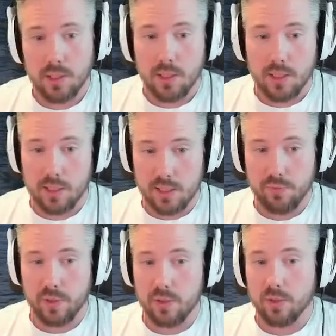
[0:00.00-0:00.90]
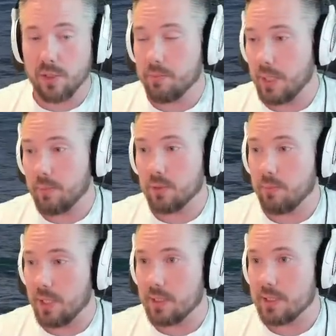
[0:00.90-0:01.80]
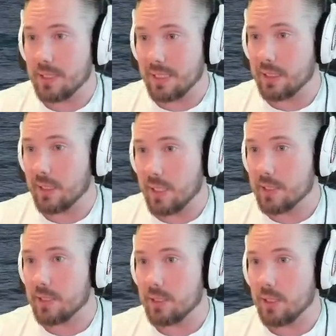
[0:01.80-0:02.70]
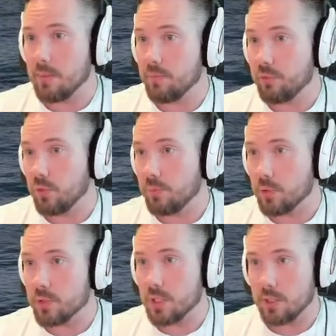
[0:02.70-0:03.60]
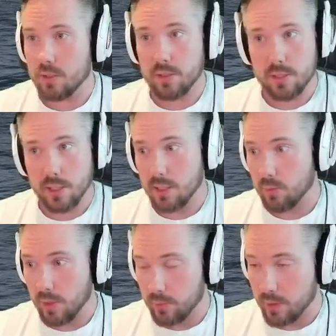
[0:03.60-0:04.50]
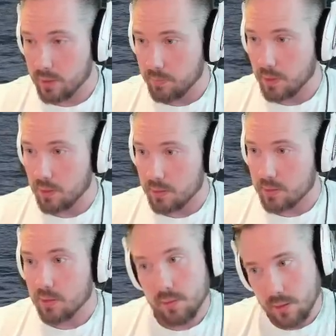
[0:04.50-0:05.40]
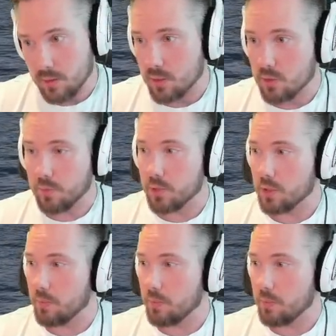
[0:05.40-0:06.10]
In this thing, you're going to be able to make these dented ass dumb full broadside turns and get away with it because it's a super ship.